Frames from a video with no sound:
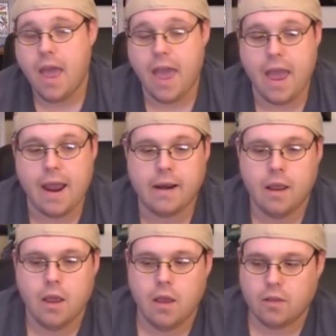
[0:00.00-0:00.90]
And
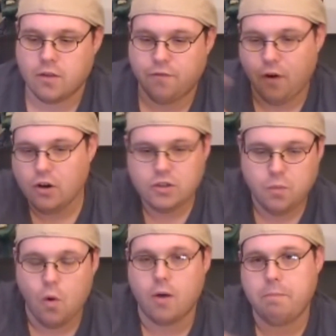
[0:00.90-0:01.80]
the
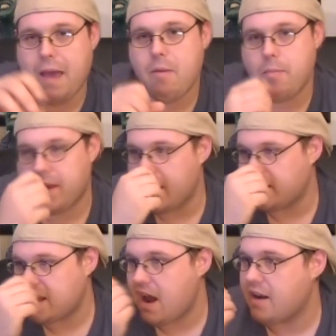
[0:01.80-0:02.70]
first one, Batman
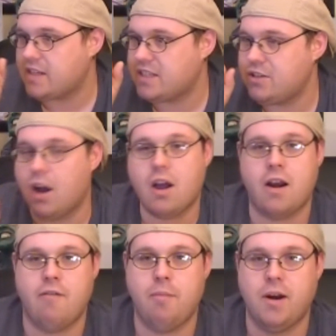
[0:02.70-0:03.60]
Begins, kind of snuck on
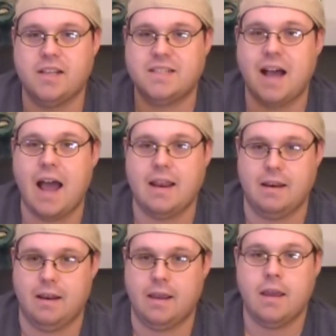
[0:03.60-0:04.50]
everybody
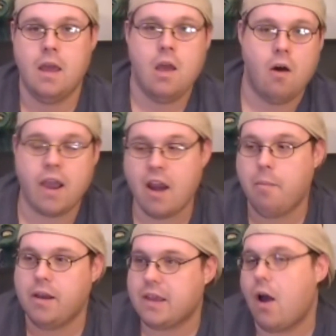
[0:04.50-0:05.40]
silently. Like,
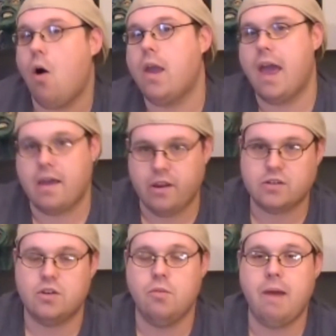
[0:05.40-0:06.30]
everybody's like, oh yeah,
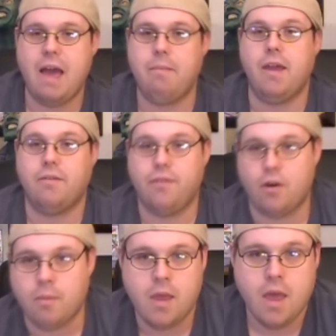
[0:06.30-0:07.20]
there's a new Batman
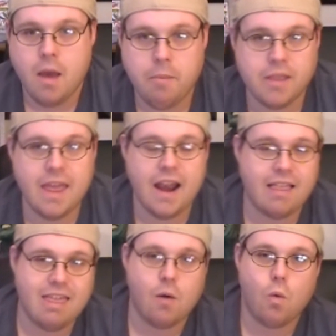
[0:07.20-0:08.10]
film. But then I
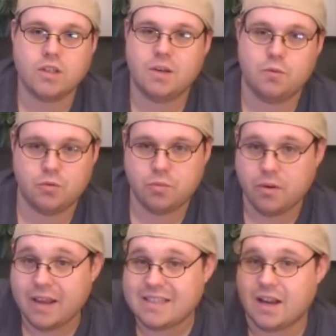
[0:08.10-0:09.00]
think once it was
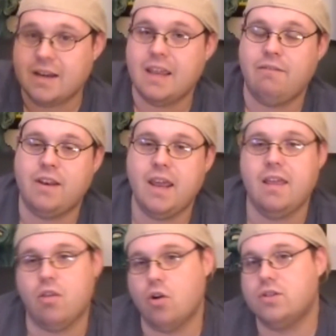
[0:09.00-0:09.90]
released on
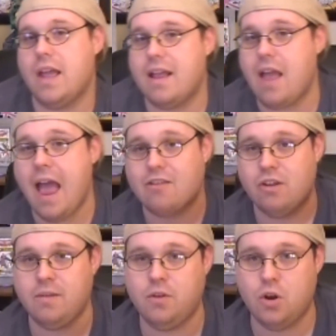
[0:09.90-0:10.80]
DVD, those that
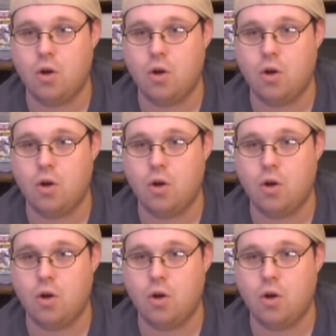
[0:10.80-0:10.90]
actually,